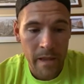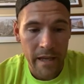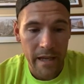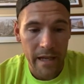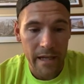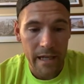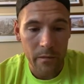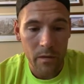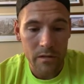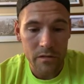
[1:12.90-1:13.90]
and I
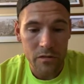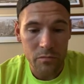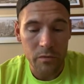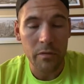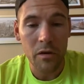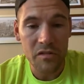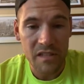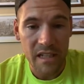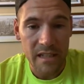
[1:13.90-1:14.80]
want to propose the